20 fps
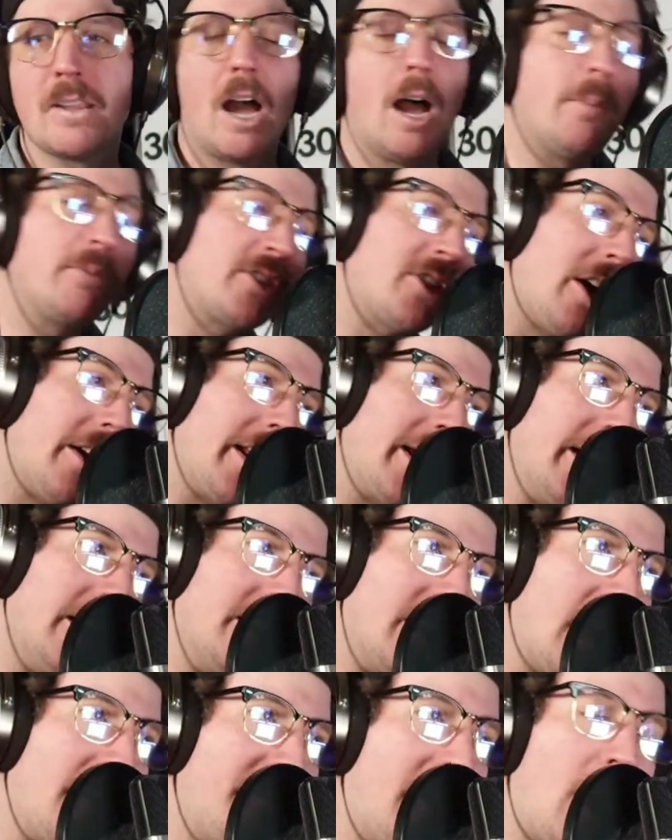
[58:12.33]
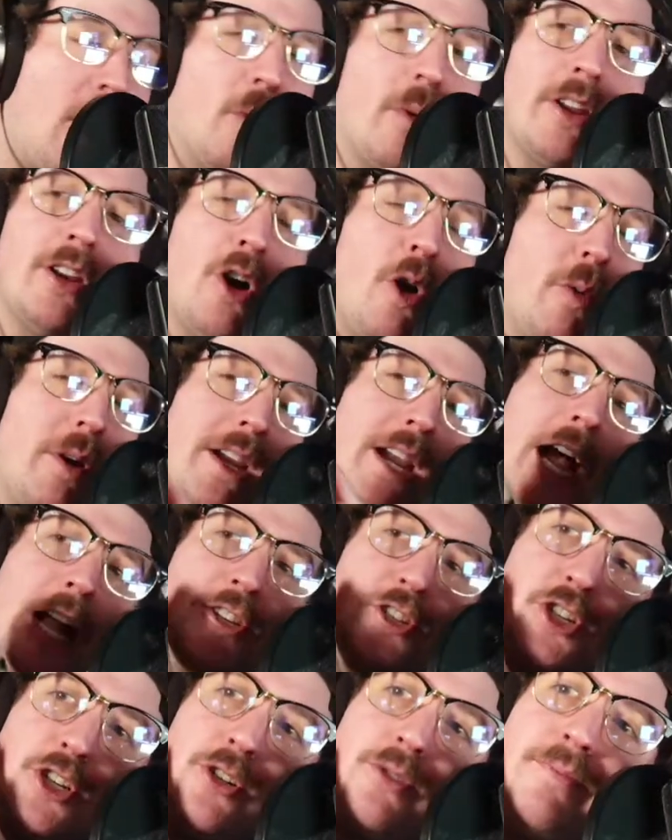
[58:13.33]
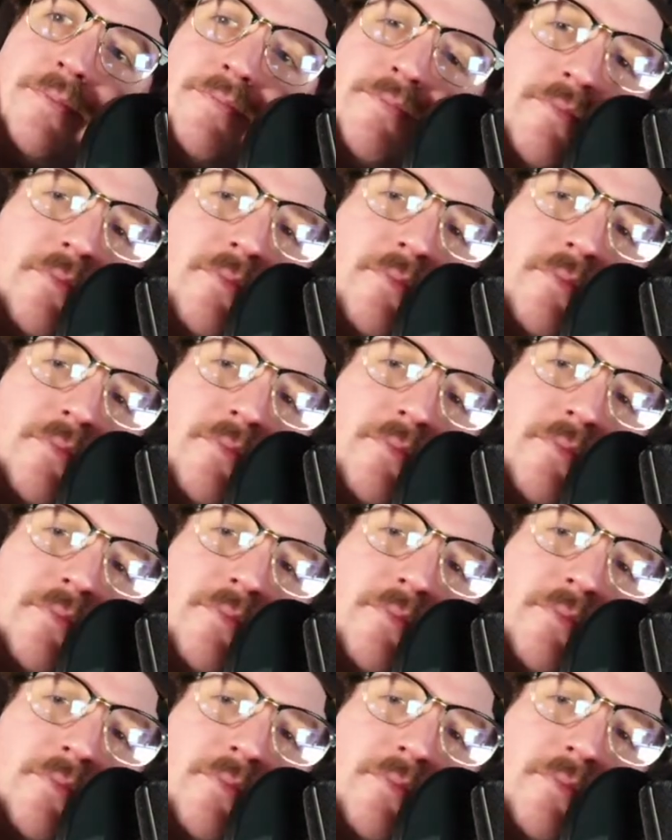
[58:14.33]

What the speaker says: I'm sorry to hear that, Val. We know we got you.